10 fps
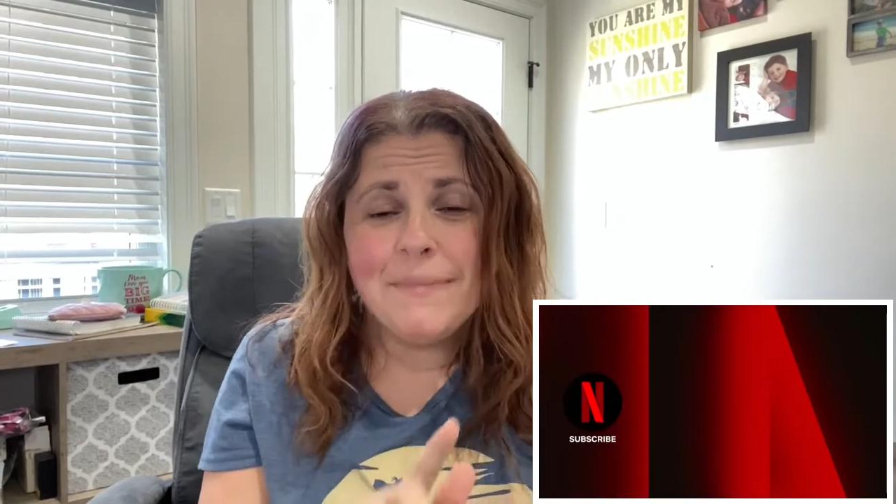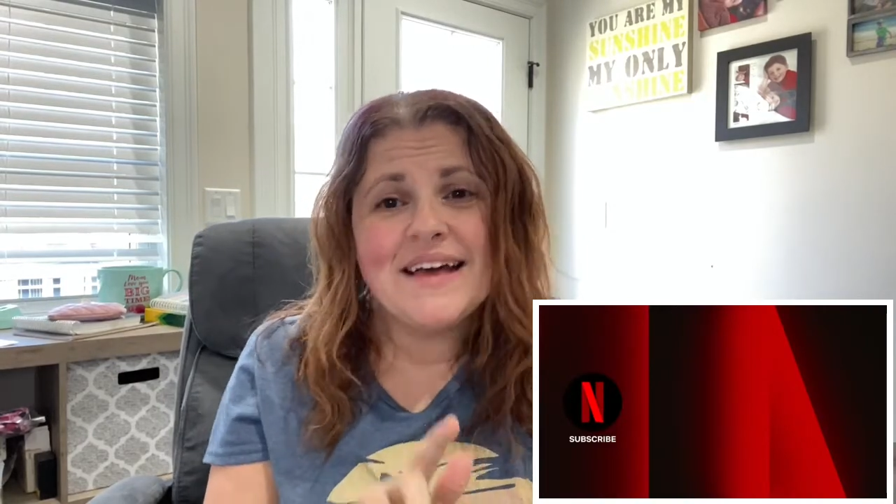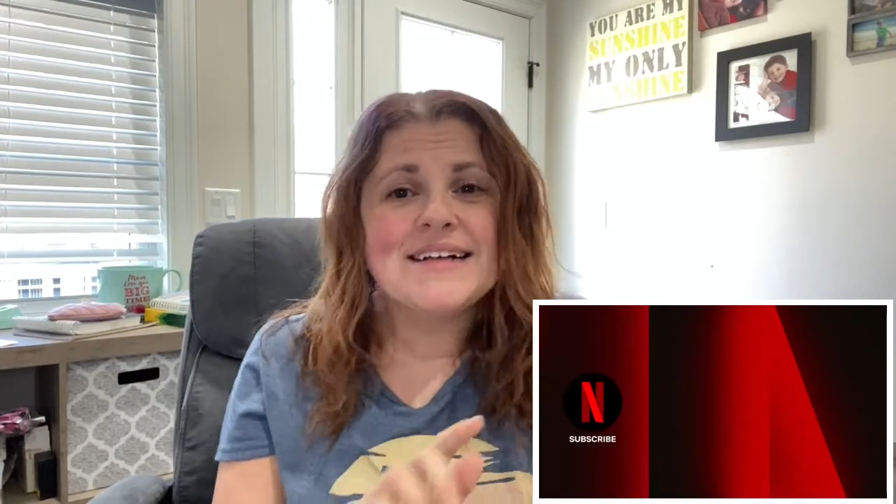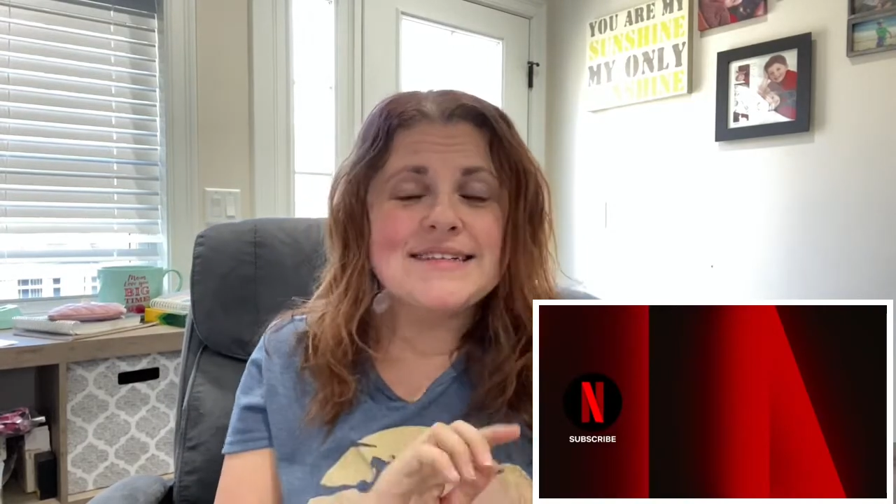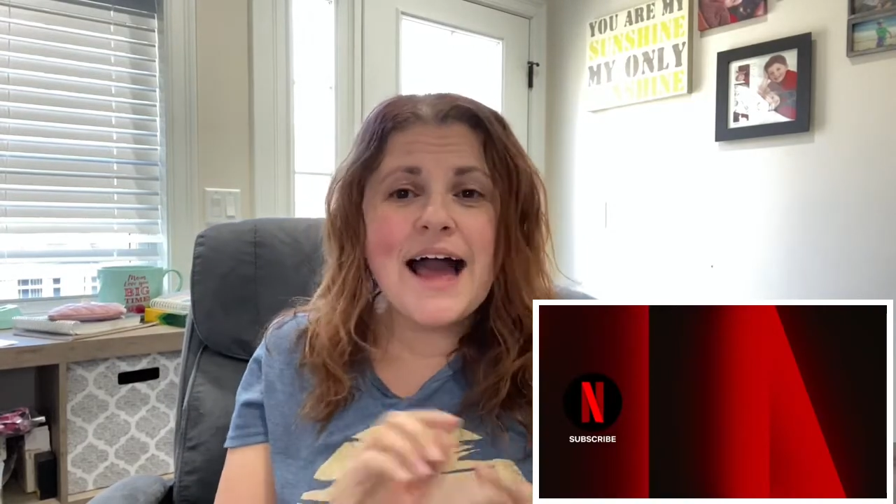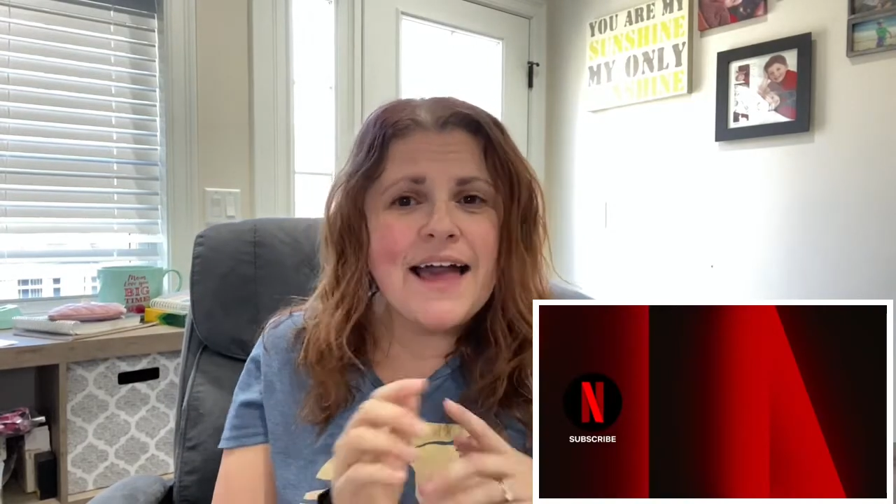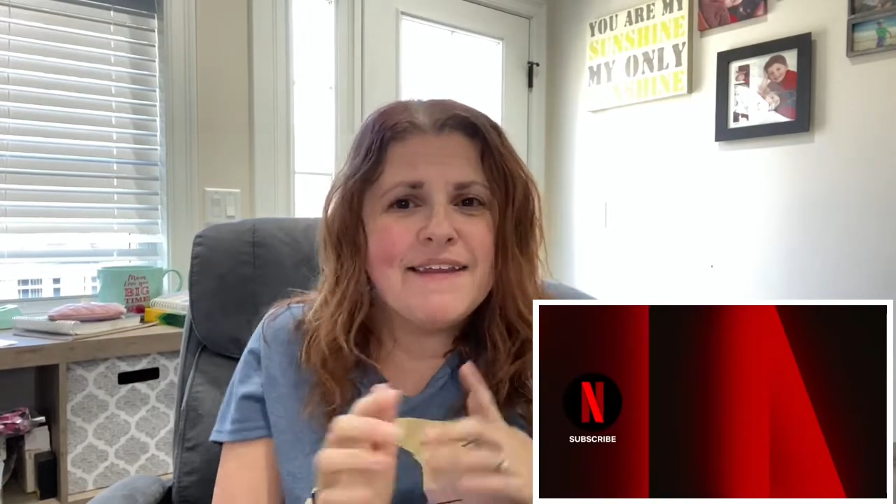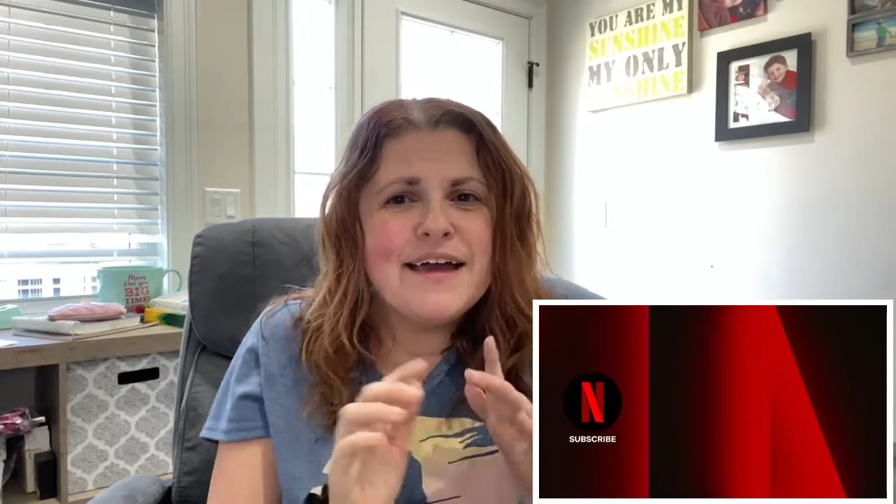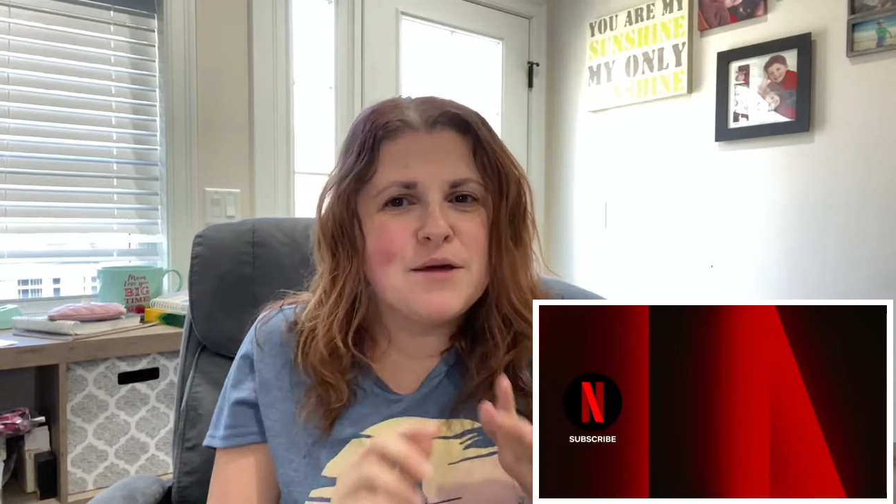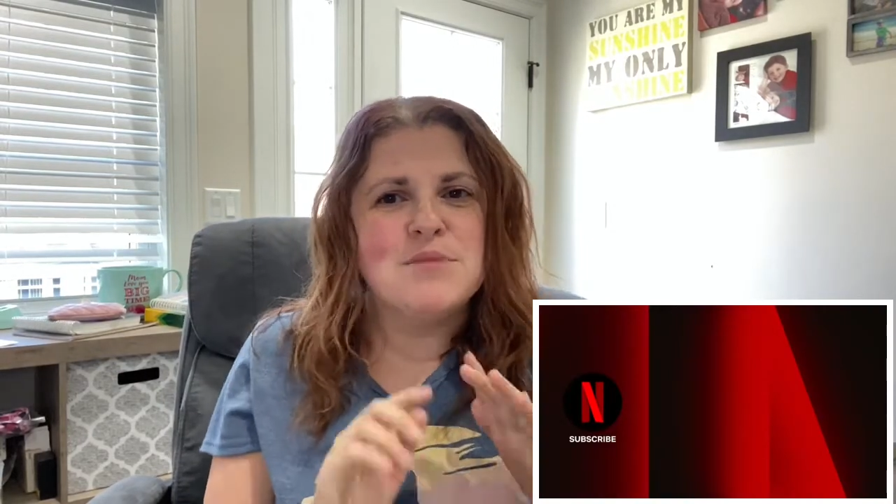Because I
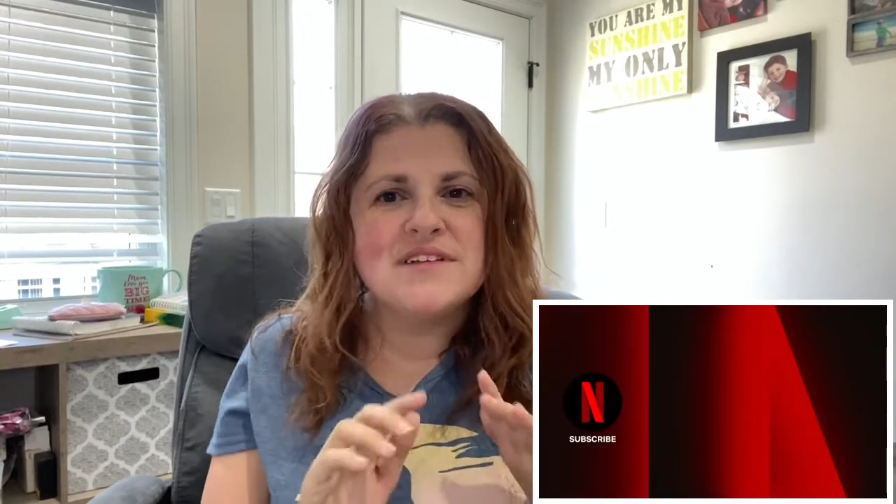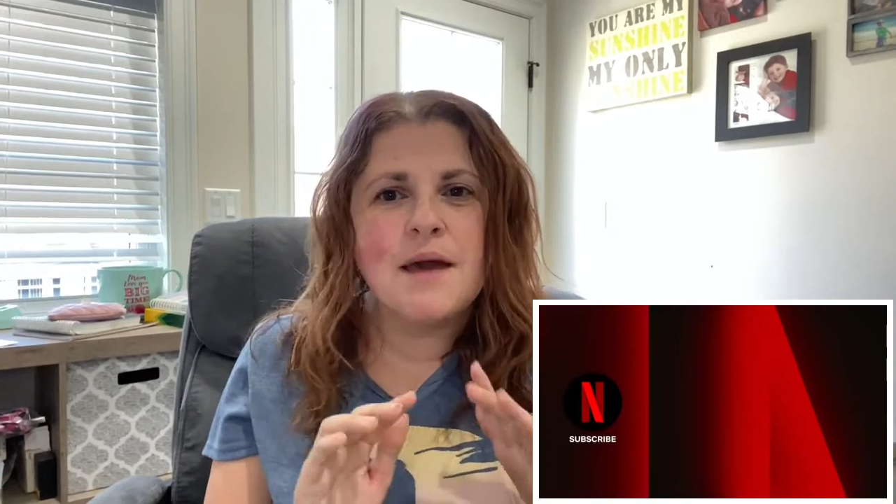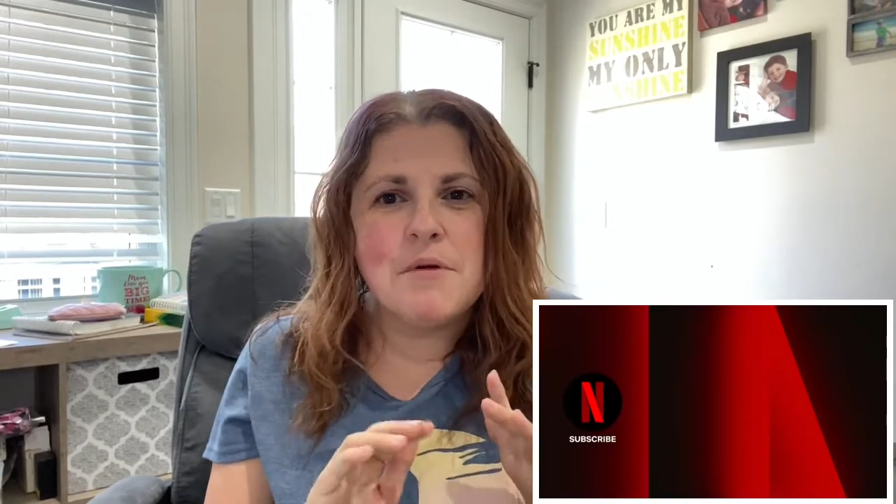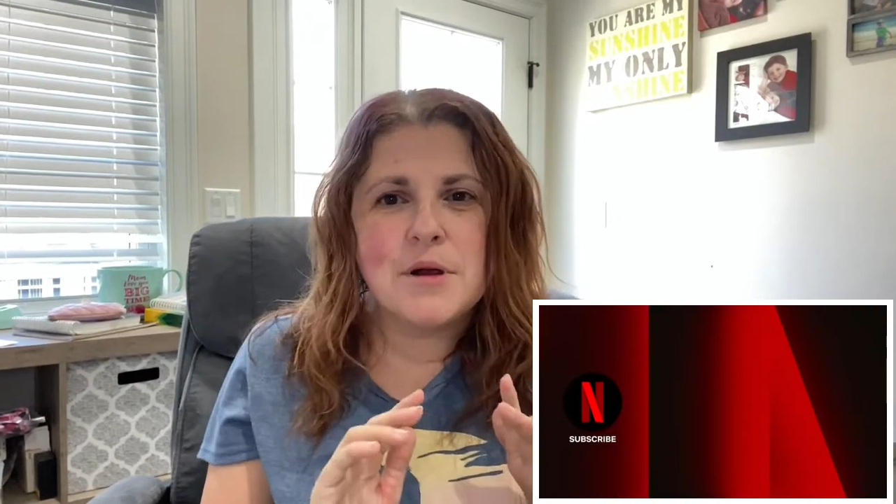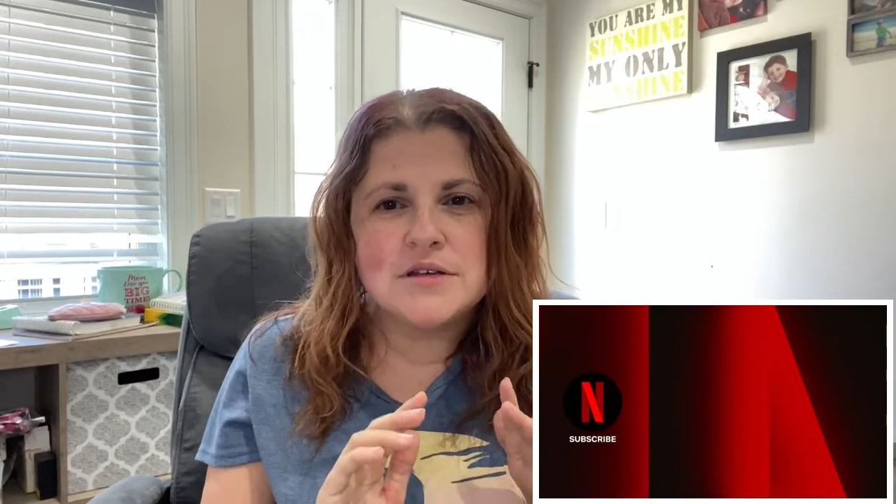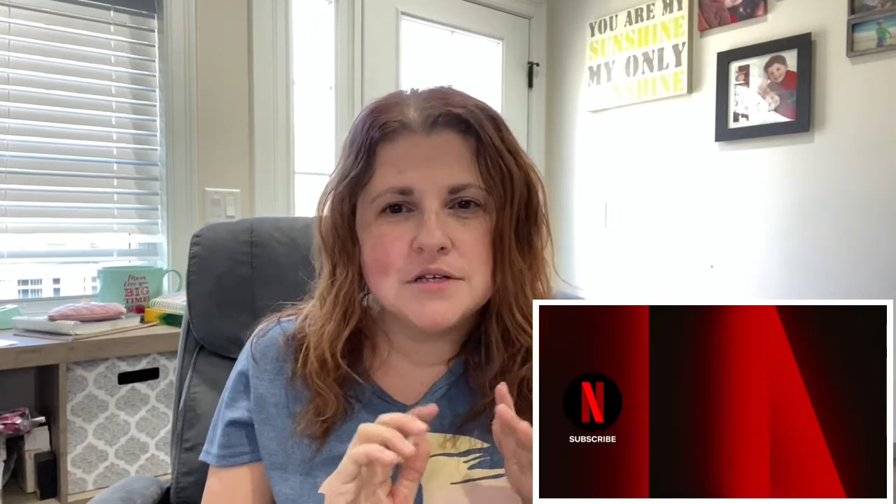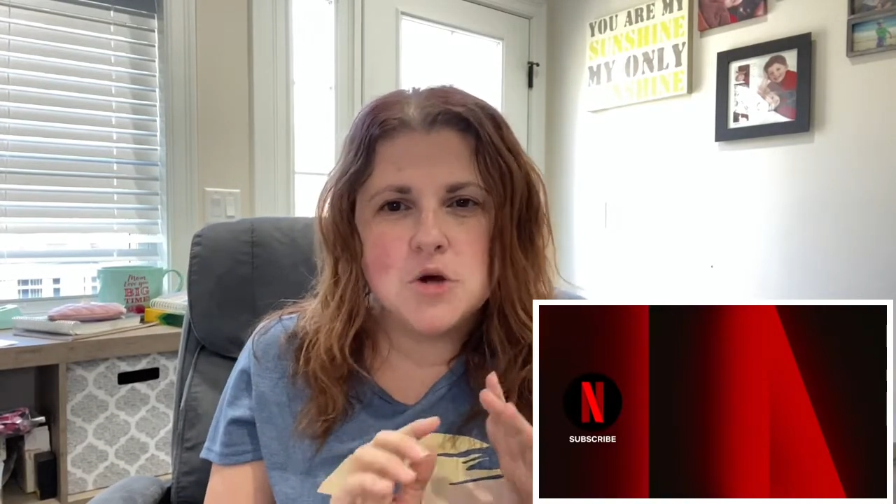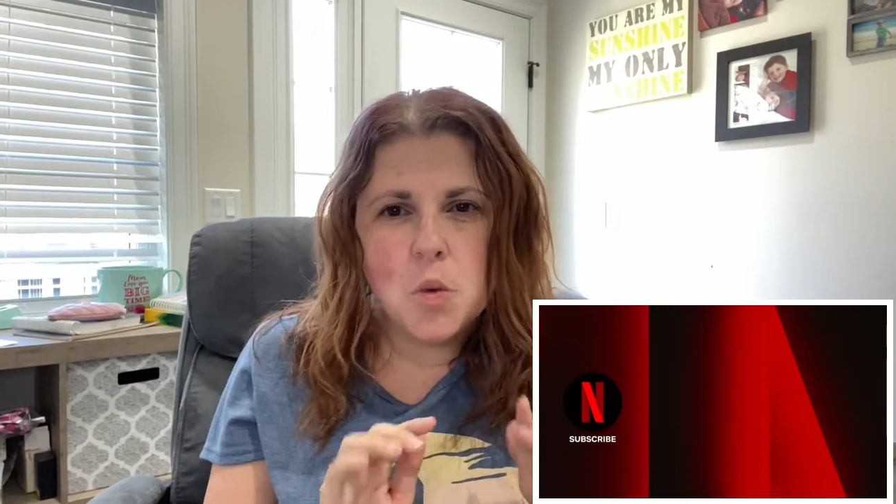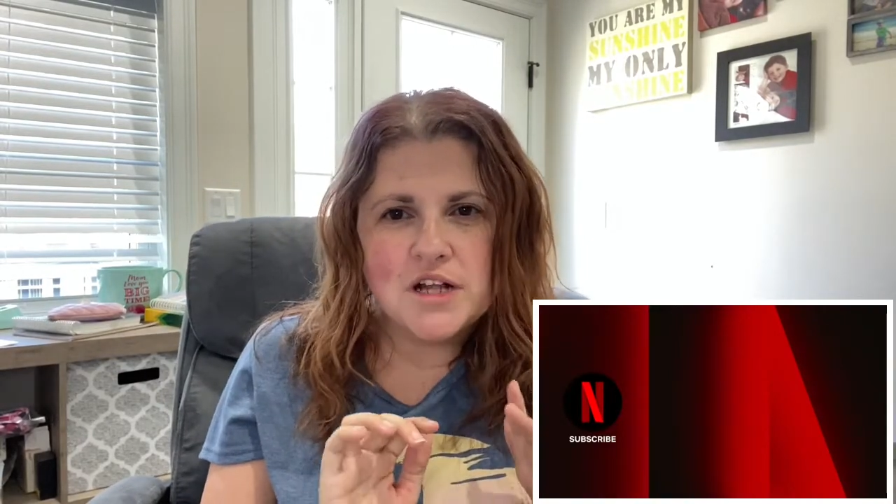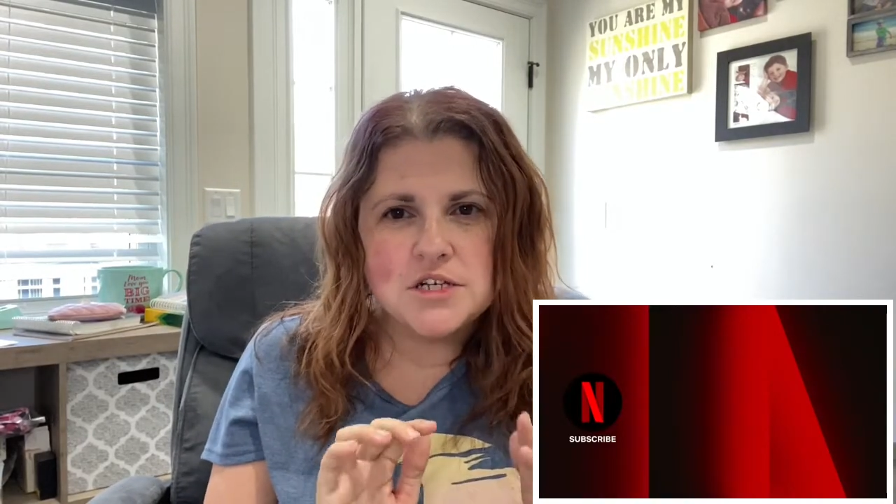am the type of person who
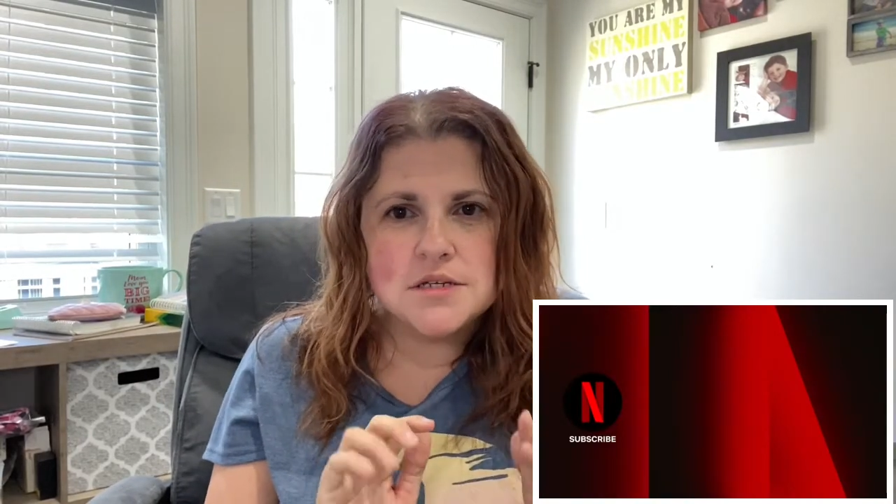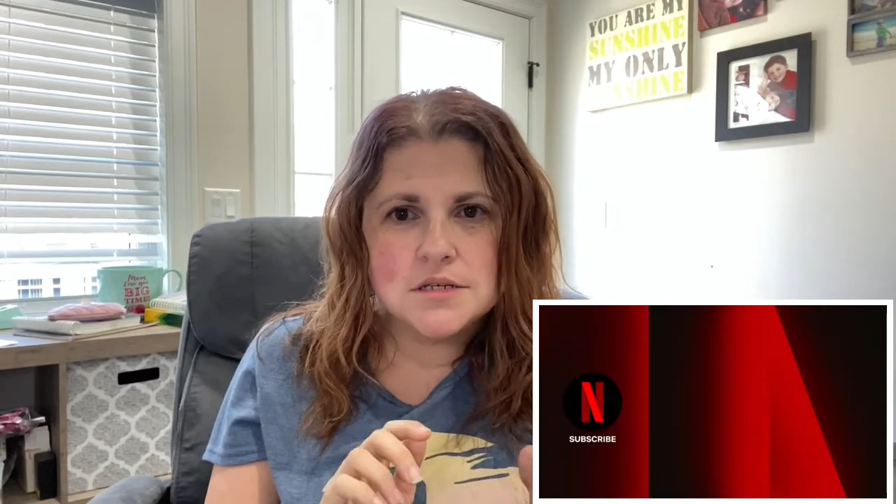watches